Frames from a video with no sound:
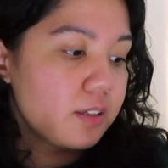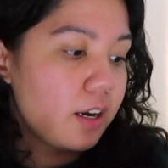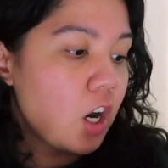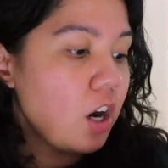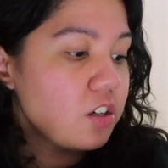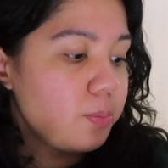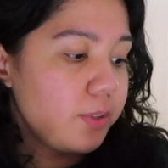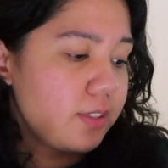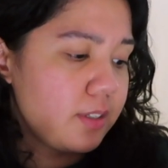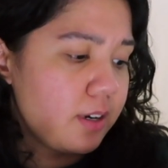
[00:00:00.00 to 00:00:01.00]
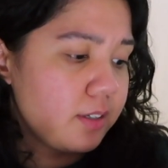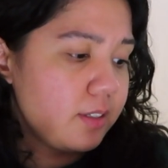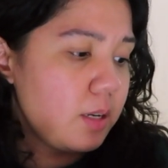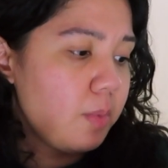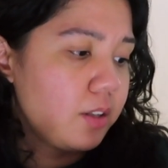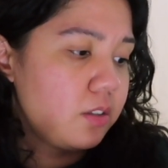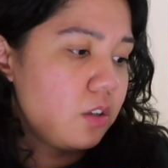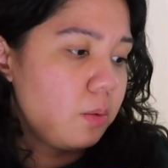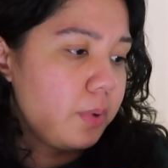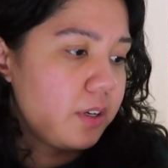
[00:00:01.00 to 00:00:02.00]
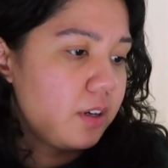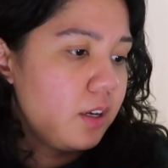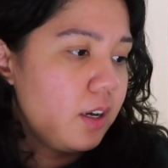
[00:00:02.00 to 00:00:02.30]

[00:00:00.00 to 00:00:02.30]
an octopus is not a sea monster, but